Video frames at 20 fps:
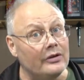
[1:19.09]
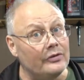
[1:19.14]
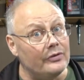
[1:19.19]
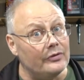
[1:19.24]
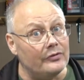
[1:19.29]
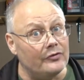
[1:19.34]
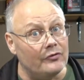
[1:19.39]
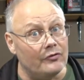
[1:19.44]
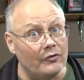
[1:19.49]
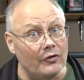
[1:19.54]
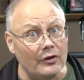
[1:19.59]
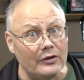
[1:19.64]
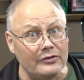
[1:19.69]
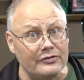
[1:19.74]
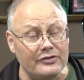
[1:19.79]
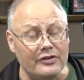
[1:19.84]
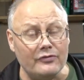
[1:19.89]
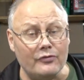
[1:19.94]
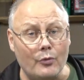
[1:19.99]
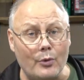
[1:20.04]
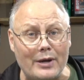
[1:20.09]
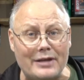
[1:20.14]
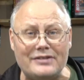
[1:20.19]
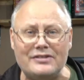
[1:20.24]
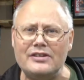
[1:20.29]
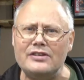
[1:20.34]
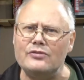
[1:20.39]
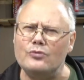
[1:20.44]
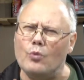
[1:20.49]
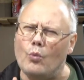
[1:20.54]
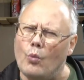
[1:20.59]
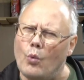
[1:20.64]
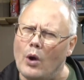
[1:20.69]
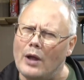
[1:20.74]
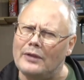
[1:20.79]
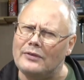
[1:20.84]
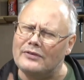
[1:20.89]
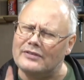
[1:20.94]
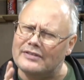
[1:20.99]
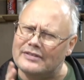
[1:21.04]
The first of which is
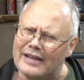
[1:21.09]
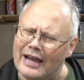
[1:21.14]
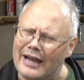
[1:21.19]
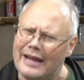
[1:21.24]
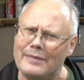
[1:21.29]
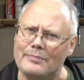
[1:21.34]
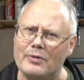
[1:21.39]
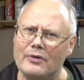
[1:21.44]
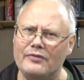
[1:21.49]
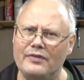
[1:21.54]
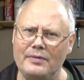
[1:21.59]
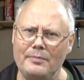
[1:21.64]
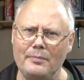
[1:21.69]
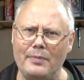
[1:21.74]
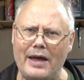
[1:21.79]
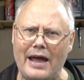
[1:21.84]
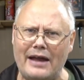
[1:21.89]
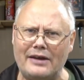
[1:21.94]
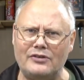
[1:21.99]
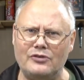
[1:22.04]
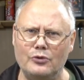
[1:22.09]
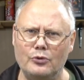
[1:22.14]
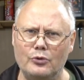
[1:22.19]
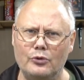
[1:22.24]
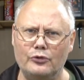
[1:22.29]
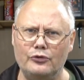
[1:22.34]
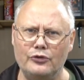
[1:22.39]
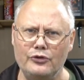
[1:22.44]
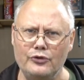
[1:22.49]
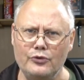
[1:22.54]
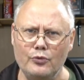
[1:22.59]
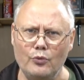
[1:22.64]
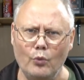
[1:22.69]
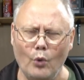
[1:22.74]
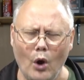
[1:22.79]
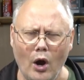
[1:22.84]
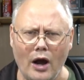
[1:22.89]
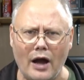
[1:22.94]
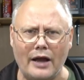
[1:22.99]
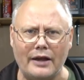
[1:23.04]
what type of impact tool do you
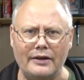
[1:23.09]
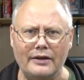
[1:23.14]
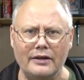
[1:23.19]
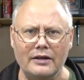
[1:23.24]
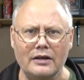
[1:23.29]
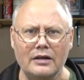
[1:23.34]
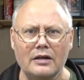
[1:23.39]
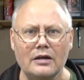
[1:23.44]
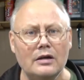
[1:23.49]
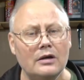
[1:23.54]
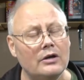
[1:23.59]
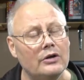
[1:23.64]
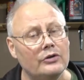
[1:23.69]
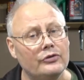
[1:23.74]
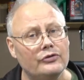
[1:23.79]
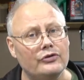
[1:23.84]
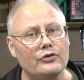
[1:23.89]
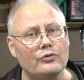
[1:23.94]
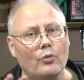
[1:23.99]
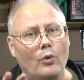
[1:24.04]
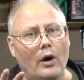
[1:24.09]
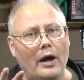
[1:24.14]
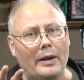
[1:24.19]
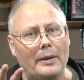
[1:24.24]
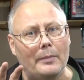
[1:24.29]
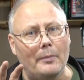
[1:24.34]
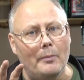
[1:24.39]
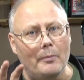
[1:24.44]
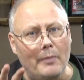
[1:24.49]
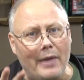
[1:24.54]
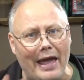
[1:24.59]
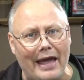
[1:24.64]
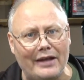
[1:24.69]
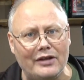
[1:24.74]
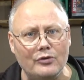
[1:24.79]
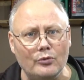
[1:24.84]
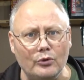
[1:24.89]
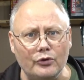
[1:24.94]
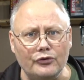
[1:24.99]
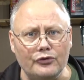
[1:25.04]
want? Do you want
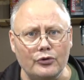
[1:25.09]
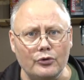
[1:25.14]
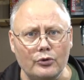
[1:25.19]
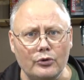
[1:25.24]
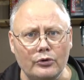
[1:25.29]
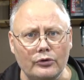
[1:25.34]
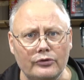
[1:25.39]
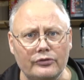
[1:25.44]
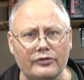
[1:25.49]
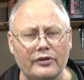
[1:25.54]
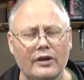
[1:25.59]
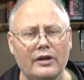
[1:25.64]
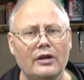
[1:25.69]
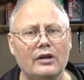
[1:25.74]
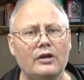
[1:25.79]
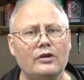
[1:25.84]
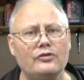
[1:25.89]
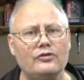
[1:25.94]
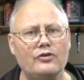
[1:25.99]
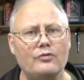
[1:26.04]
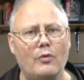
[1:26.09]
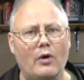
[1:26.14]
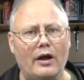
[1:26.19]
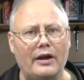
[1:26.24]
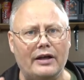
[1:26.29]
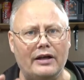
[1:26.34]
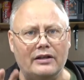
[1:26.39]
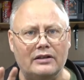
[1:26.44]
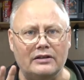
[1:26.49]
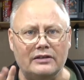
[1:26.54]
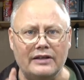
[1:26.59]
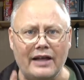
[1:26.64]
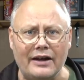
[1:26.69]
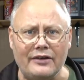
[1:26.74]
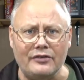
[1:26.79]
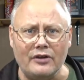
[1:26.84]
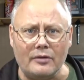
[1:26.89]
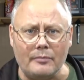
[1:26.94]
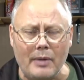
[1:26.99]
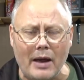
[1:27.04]
manual tools? Do you want
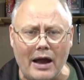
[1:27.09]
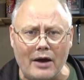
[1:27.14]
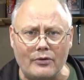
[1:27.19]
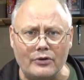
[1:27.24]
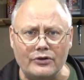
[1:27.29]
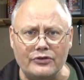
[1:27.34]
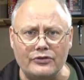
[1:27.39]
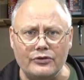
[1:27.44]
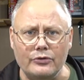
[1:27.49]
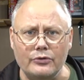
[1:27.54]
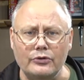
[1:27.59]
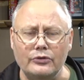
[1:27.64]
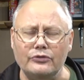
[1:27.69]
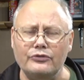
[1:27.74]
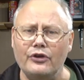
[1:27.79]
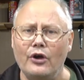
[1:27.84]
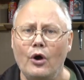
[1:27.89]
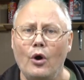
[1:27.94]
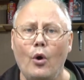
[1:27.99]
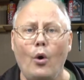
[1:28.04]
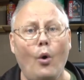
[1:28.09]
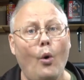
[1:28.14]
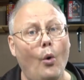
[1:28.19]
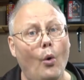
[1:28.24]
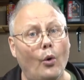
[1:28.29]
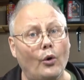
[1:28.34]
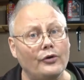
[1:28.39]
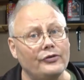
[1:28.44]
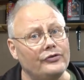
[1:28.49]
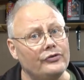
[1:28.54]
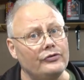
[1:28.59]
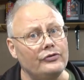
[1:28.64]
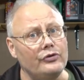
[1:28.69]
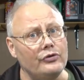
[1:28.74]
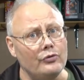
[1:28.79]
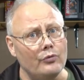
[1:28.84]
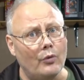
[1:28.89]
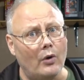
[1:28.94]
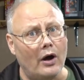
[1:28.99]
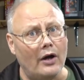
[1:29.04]
electric powered tools? Or do
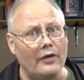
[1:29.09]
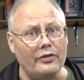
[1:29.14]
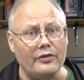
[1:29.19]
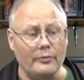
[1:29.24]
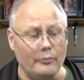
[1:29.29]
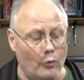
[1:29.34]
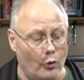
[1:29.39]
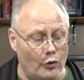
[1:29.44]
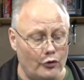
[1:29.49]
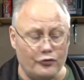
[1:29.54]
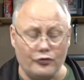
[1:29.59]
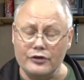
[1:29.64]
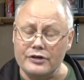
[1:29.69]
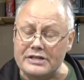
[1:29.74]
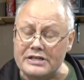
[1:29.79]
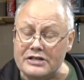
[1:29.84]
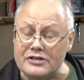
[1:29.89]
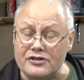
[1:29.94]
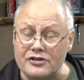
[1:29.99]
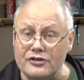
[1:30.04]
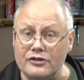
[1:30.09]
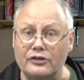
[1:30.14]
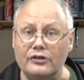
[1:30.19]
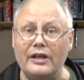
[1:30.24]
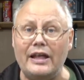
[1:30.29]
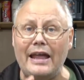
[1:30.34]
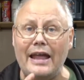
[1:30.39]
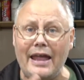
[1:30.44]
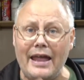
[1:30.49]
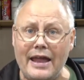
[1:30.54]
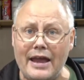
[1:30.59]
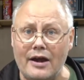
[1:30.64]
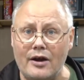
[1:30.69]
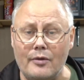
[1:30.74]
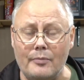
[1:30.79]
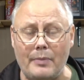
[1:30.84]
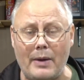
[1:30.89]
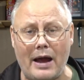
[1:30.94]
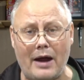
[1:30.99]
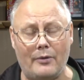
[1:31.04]
you want the more traditional
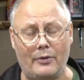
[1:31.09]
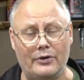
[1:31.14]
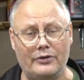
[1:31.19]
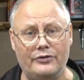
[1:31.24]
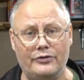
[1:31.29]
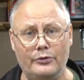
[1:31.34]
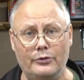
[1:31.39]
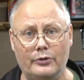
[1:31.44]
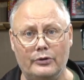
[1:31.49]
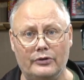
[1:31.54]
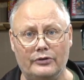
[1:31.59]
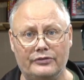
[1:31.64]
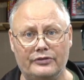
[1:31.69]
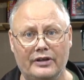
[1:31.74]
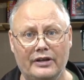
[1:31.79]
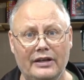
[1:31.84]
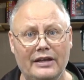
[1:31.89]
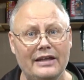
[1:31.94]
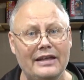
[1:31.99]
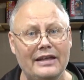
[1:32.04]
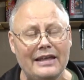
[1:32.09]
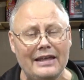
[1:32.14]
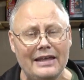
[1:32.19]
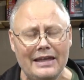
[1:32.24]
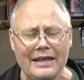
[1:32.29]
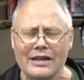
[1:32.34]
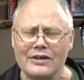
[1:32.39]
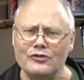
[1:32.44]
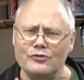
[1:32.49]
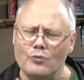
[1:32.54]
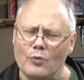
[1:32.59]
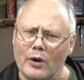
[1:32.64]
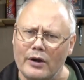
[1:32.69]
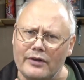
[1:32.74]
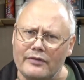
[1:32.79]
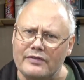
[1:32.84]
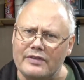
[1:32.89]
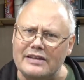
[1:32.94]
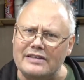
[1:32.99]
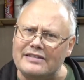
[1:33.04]
air powered tools? Each
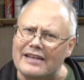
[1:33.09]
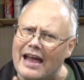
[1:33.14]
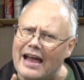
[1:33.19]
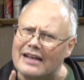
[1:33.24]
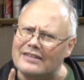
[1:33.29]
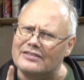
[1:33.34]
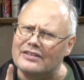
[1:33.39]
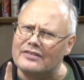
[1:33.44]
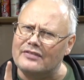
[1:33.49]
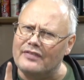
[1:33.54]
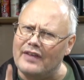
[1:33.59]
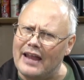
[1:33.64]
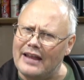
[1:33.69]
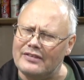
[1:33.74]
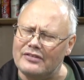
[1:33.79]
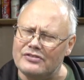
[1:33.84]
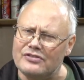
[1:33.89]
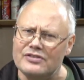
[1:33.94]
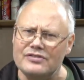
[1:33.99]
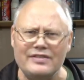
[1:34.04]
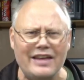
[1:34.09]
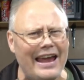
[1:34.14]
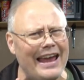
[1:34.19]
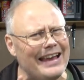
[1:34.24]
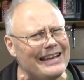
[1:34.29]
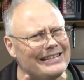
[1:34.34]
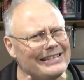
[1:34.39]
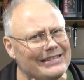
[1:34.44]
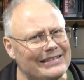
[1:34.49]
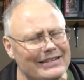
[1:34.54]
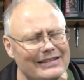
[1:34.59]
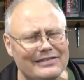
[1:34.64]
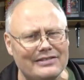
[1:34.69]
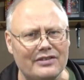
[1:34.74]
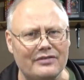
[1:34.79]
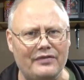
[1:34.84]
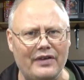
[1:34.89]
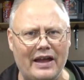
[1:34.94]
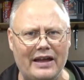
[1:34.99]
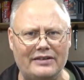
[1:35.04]
one of these has advantages and
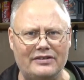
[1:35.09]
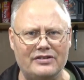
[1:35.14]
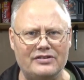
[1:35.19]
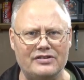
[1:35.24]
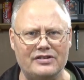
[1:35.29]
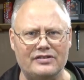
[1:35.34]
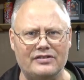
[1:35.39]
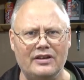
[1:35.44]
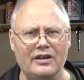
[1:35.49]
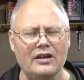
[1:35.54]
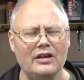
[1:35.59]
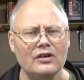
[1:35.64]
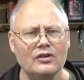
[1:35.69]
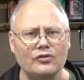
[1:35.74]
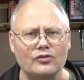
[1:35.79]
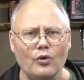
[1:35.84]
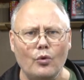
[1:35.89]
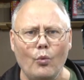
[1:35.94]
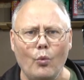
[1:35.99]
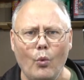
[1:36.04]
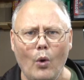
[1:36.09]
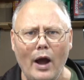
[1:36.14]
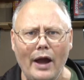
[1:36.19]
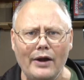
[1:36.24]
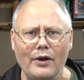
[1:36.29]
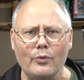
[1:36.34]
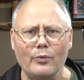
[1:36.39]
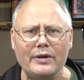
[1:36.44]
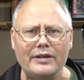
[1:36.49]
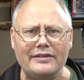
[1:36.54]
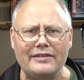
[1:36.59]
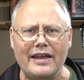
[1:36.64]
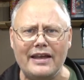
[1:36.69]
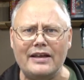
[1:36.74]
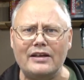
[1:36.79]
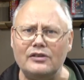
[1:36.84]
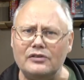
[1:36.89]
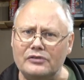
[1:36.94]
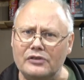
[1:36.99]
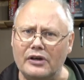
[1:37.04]
disadvantages, so why don't we
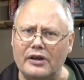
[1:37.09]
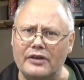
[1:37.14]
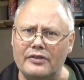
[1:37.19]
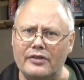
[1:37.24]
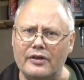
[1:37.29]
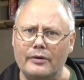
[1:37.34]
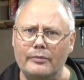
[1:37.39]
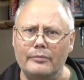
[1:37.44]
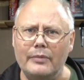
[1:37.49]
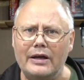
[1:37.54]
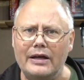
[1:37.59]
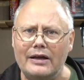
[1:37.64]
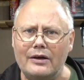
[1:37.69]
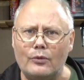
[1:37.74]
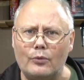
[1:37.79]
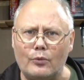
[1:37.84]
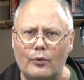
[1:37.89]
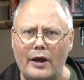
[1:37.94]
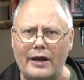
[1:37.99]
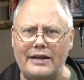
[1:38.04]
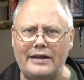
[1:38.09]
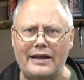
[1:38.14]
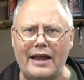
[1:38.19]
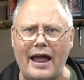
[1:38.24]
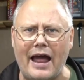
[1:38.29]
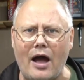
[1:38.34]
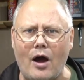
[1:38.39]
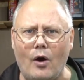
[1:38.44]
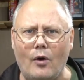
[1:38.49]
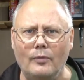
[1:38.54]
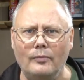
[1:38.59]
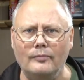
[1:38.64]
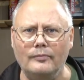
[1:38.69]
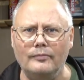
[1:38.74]
take a look at them right now.